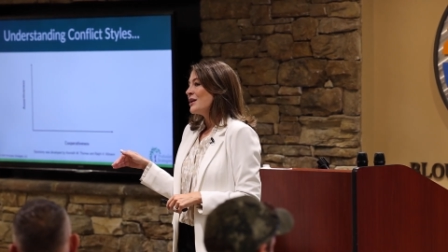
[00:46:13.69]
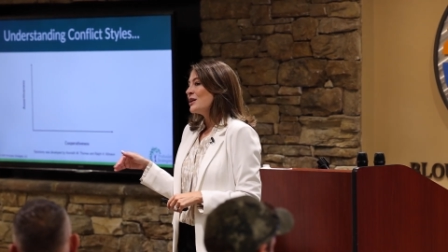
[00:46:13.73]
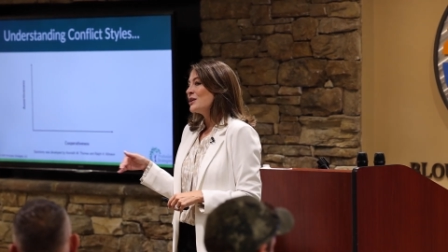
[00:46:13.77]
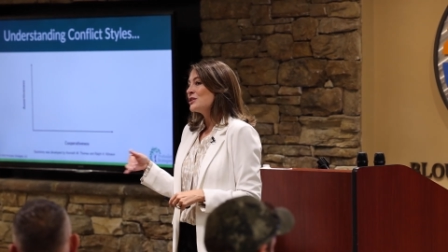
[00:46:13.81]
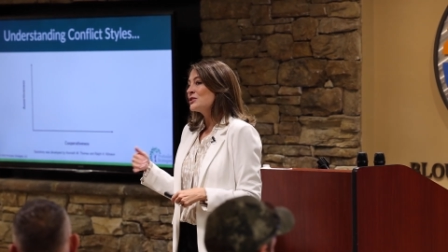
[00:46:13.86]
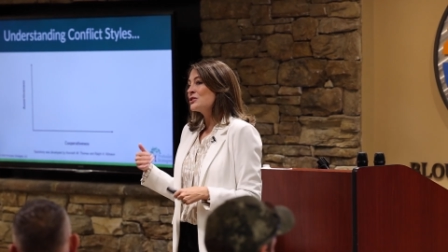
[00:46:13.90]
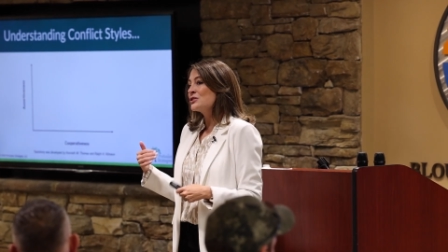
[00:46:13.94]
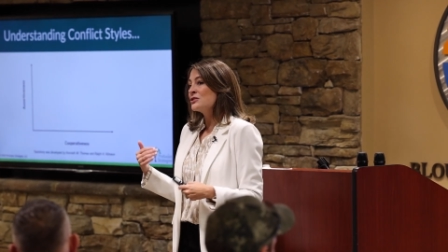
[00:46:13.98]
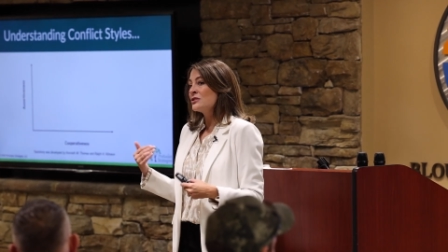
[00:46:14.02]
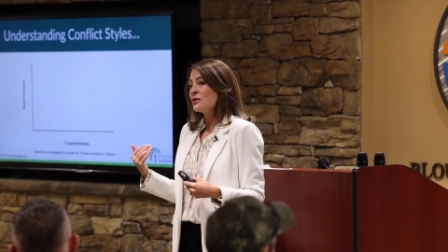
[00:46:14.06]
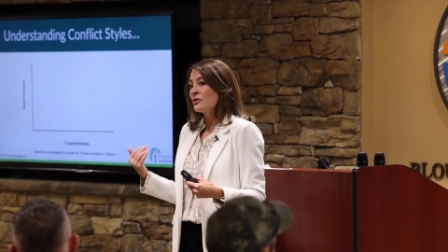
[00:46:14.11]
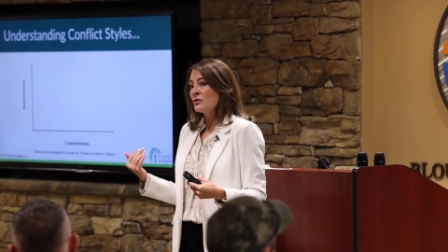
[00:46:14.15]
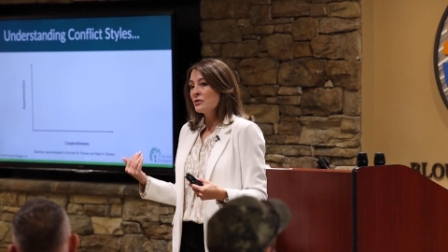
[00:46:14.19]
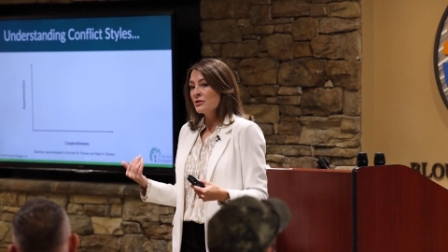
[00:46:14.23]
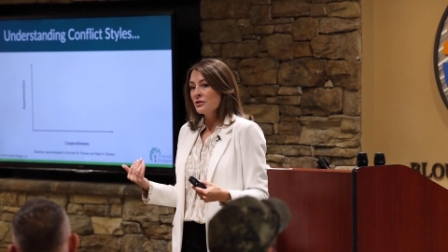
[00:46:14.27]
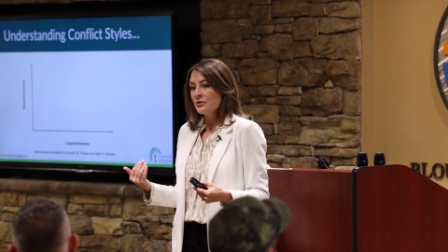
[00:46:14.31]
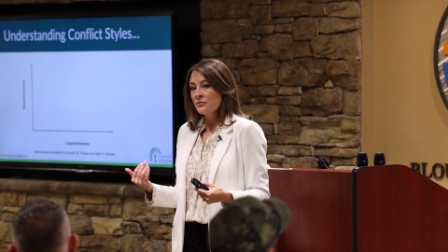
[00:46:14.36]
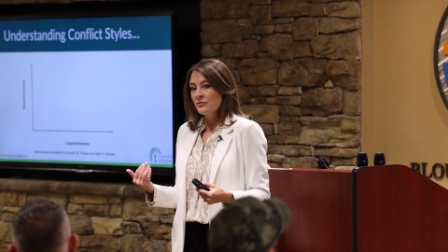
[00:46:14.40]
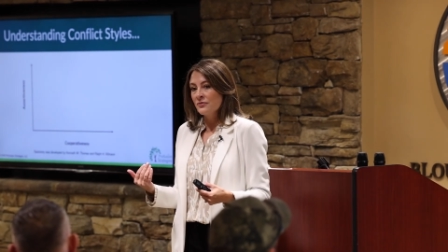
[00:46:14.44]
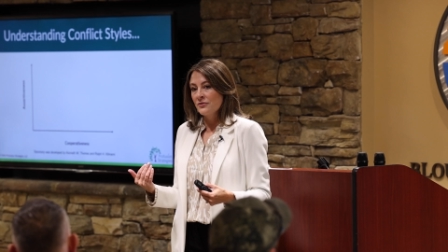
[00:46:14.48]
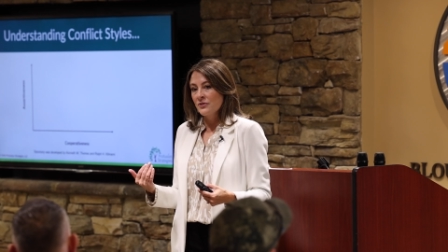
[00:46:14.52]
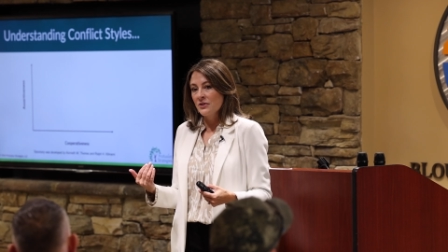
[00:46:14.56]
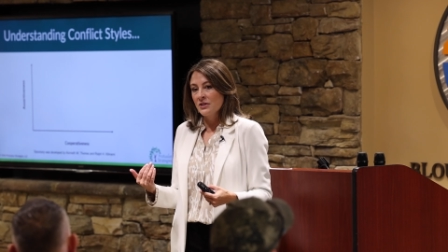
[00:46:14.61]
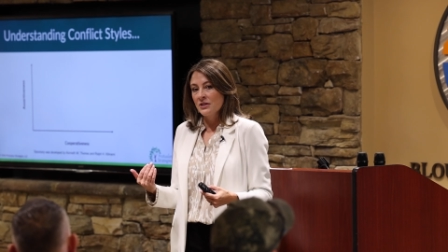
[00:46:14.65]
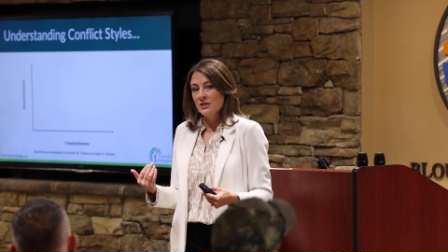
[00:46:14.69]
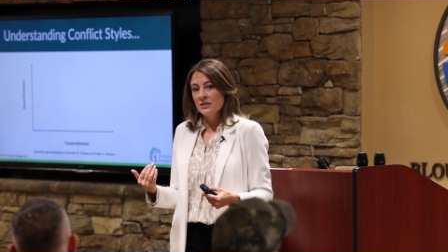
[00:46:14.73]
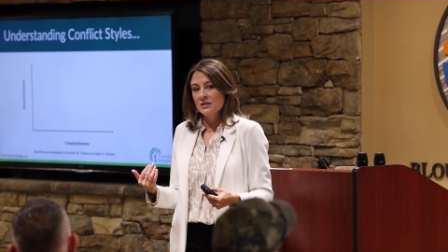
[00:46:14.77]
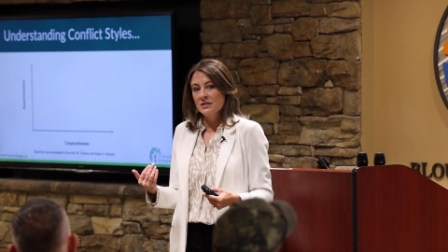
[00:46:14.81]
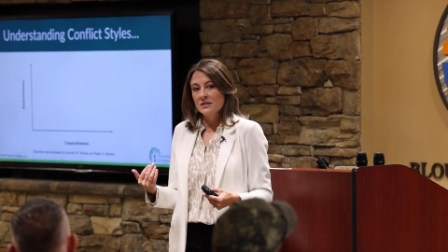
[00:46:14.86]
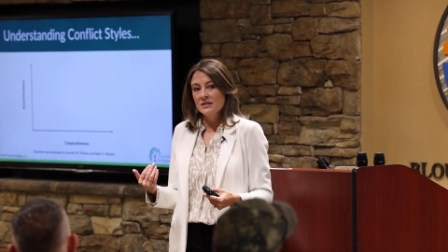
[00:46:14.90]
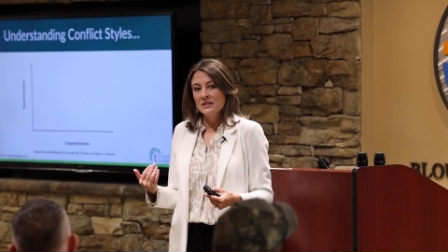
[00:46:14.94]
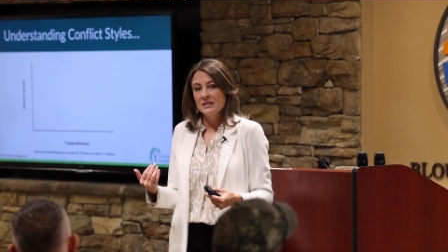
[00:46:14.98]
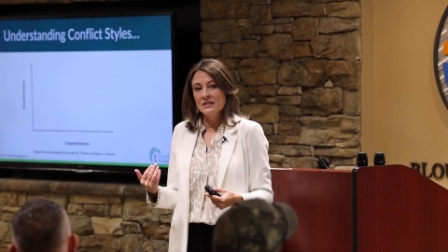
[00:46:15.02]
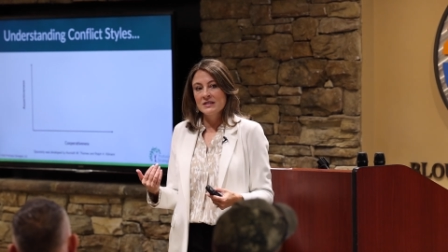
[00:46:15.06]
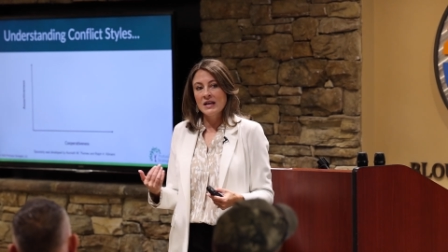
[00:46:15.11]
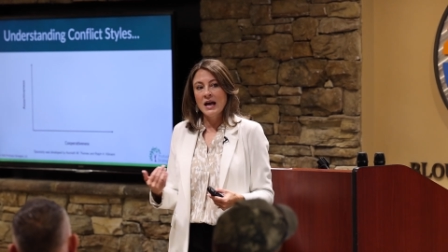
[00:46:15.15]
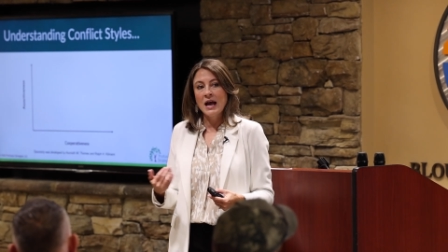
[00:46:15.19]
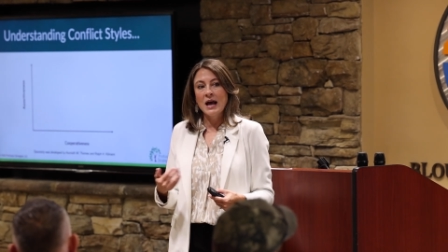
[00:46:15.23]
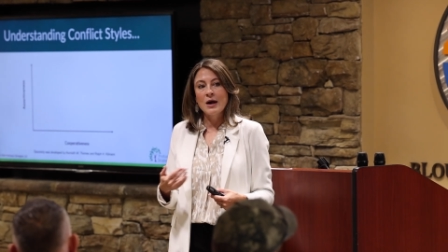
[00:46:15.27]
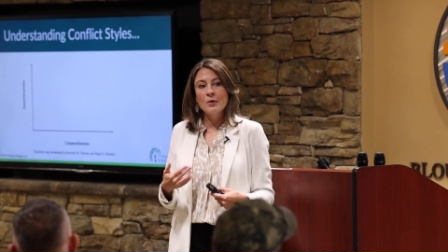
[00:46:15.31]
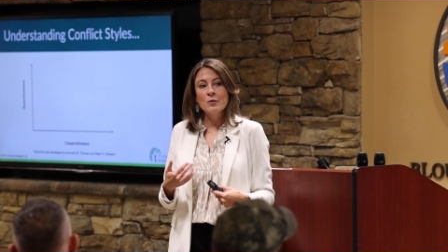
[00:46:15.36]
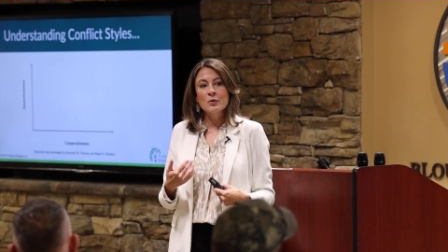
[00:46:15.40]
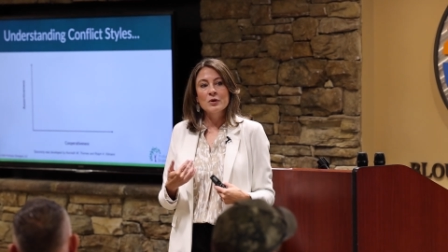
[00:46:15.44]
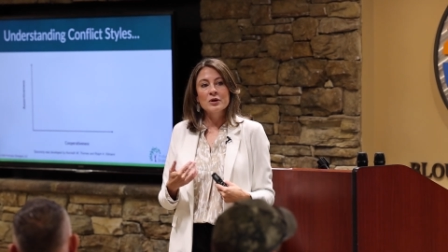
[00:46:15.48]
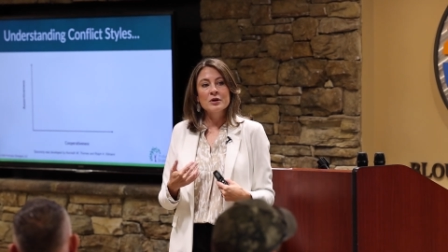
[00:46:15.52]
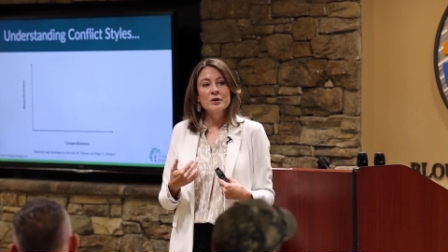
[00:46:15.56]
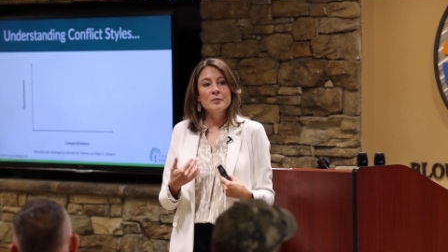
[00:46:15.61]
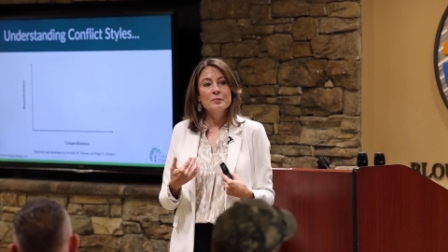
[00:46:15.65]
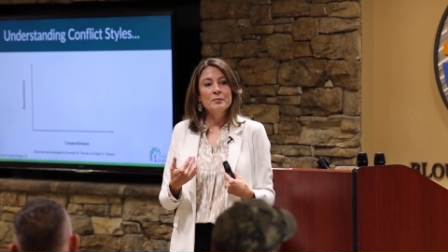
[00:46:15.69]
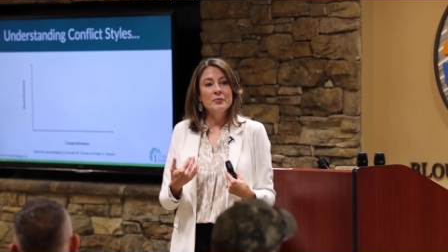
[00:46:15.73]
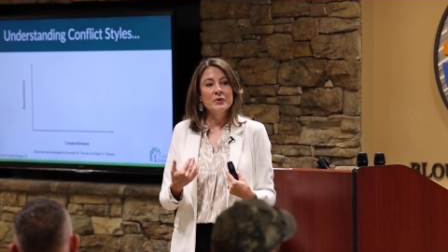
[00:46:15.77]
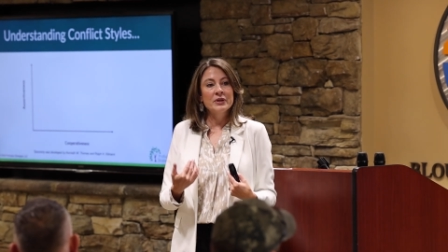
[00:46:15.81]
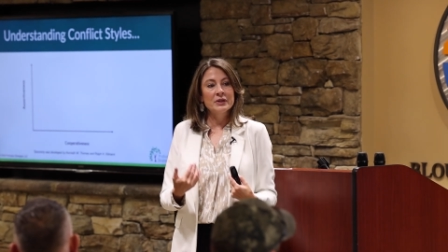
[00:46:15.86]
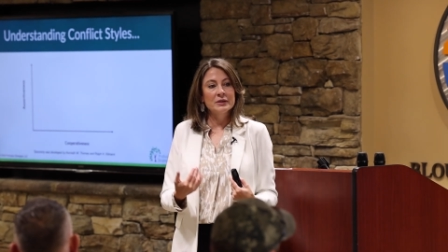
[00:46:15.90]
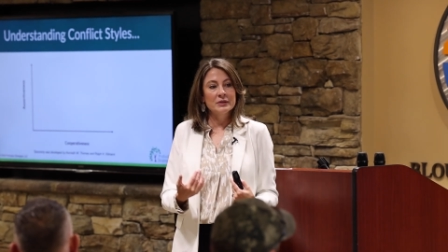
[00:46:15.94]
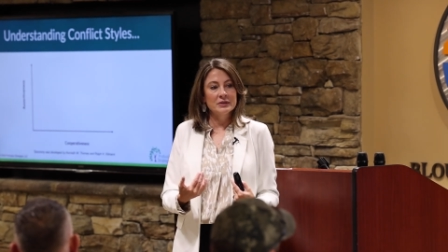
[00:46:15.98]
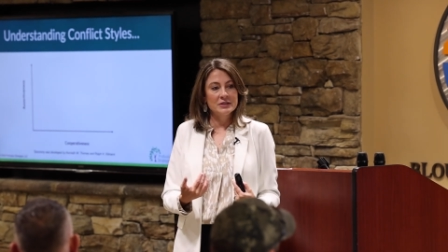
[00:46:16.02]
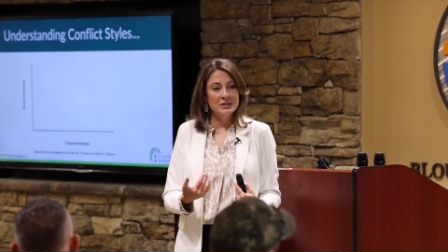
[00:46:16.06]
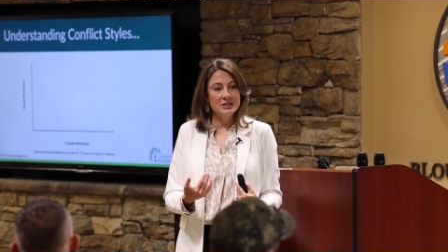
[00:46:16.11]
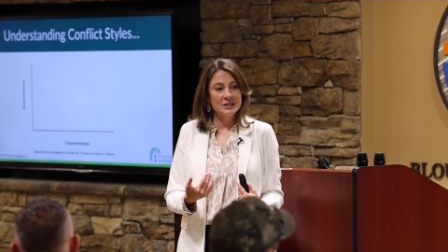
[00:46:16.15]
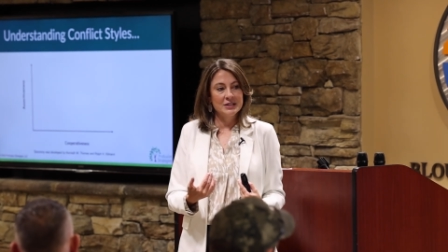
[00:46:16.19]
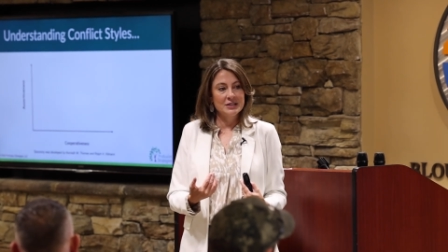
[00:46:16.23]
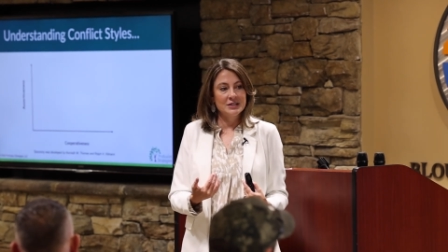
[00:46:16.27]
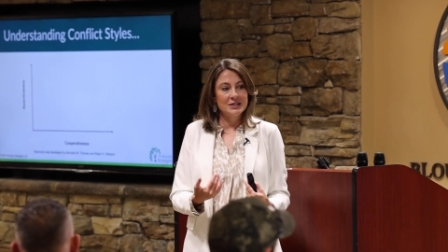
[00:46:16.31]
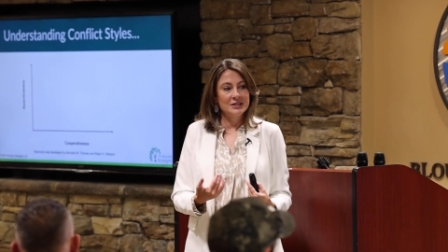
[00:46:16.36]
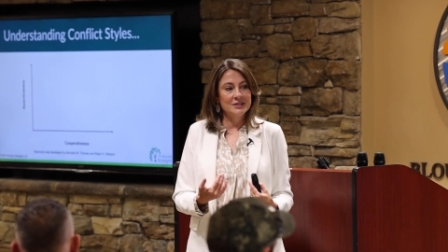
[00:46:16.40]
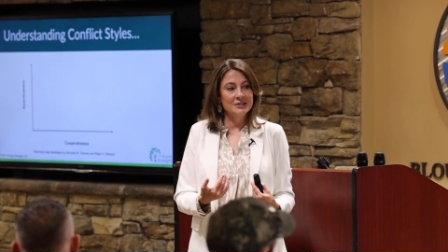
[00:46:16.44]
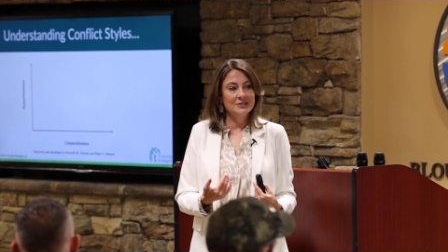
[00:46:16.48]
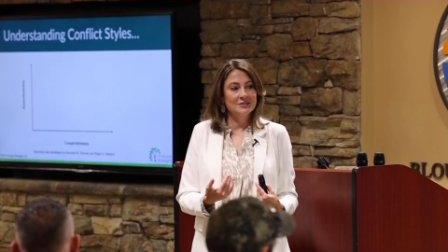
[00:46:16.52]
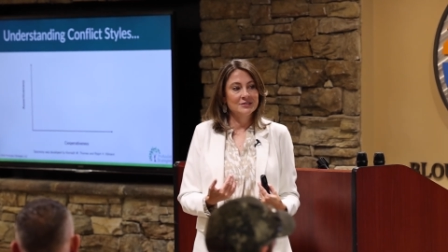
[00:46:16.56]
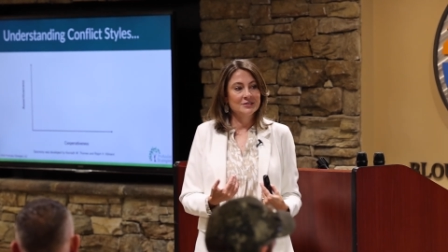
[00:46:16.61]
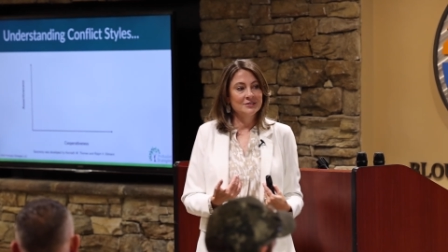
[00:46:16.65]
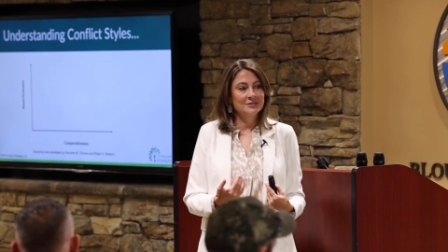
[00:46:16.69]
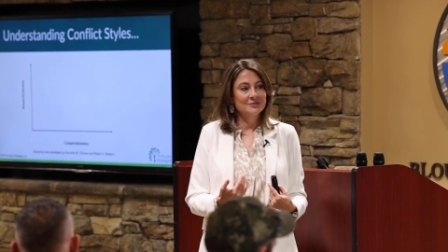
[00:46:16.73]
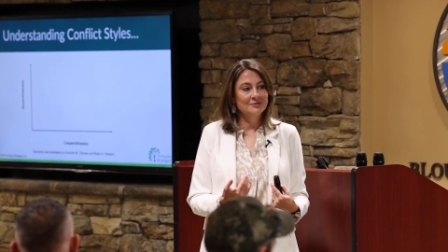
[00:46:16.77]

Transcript: Assertiveness is our ability